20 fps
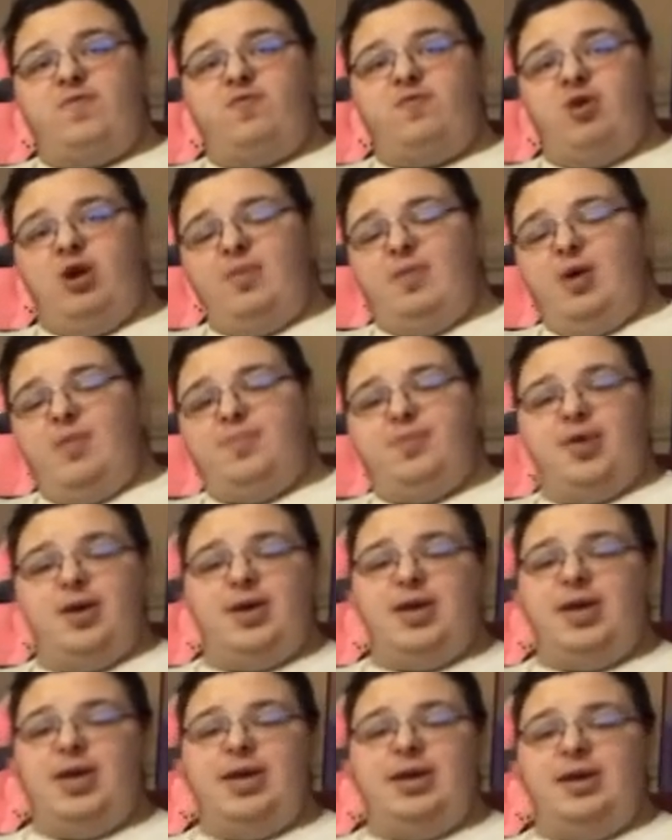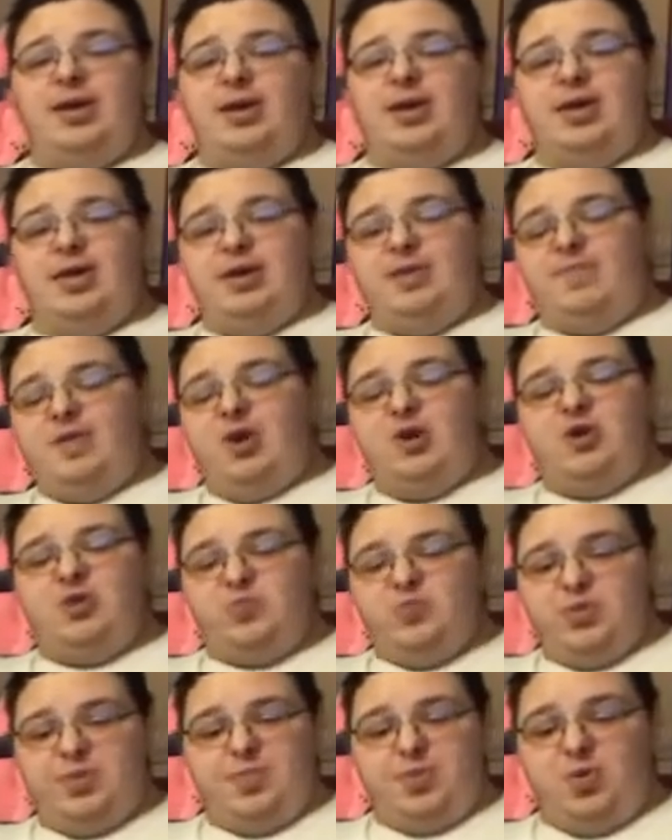to worry about plugging it in a very
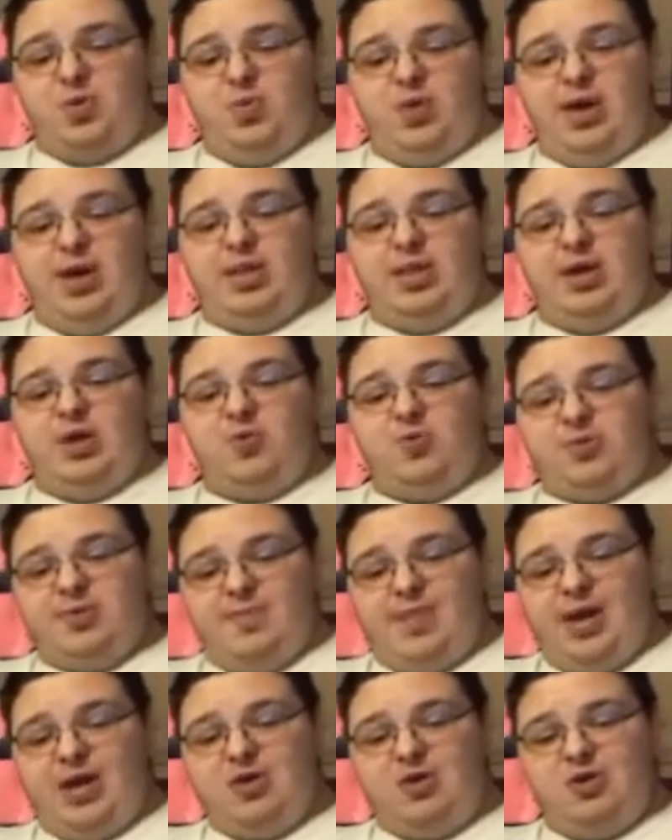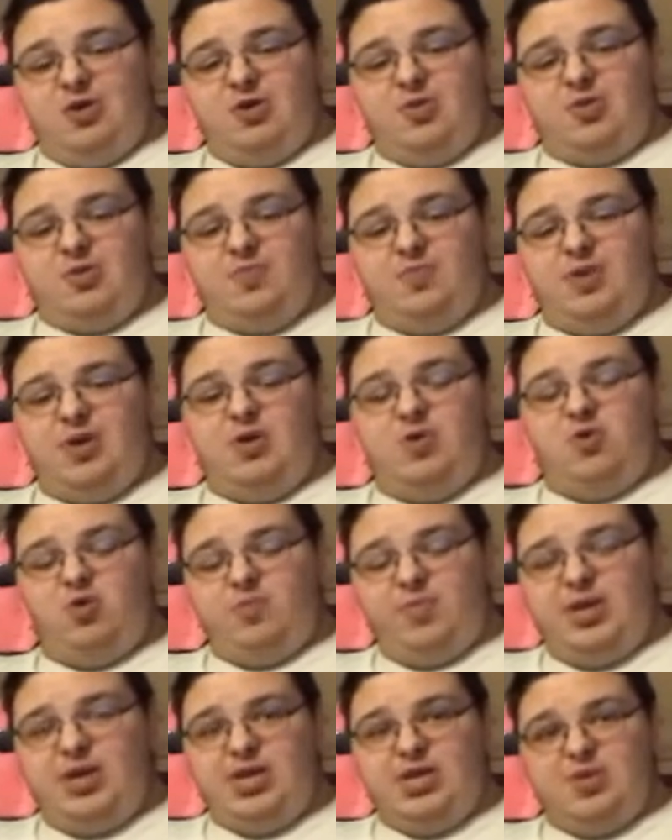specific way like with the micro USB or
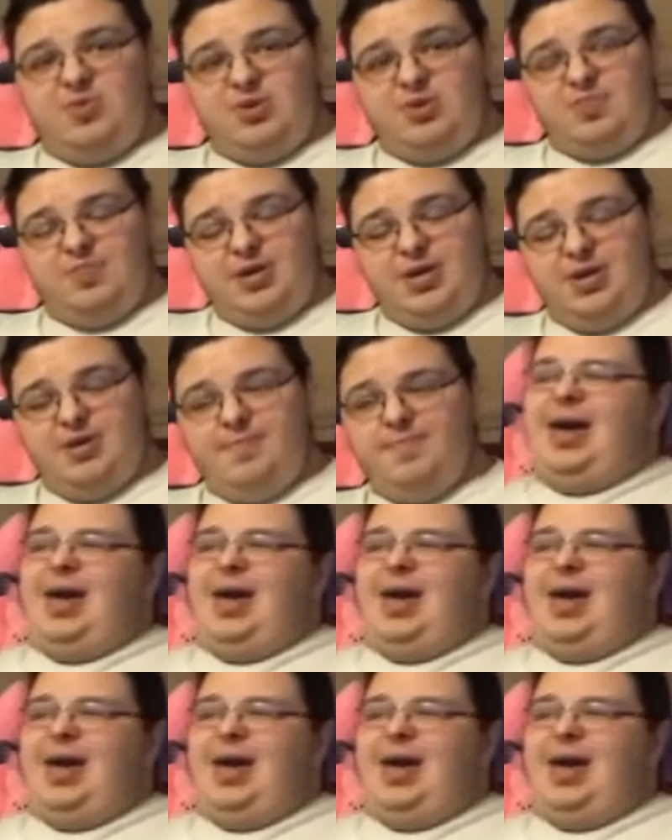mini USB.